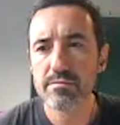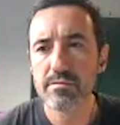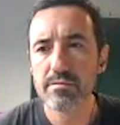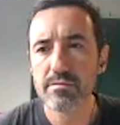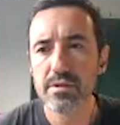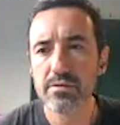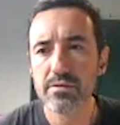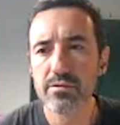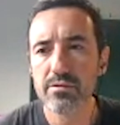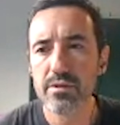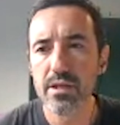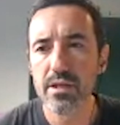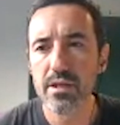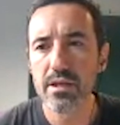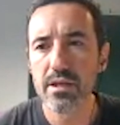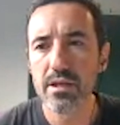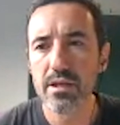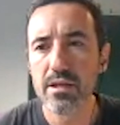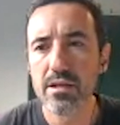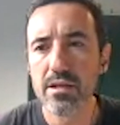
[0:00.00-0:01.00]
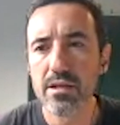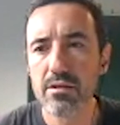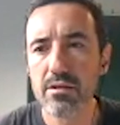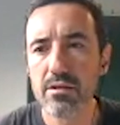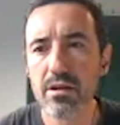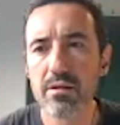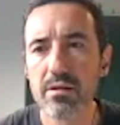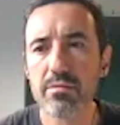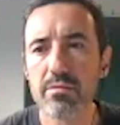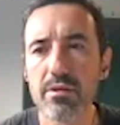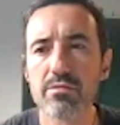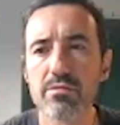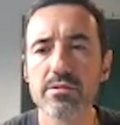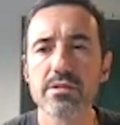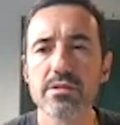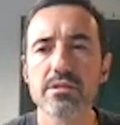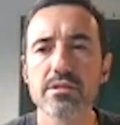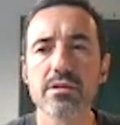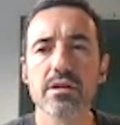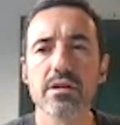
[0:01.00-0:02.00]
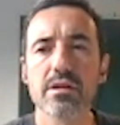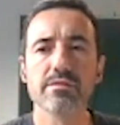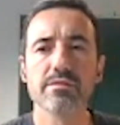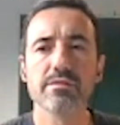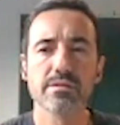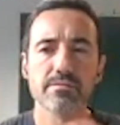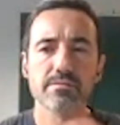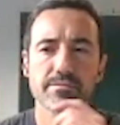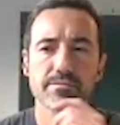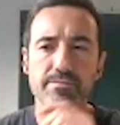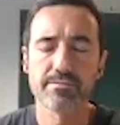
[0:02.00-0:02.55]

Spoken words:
if you take any unlabeled rotated graphs,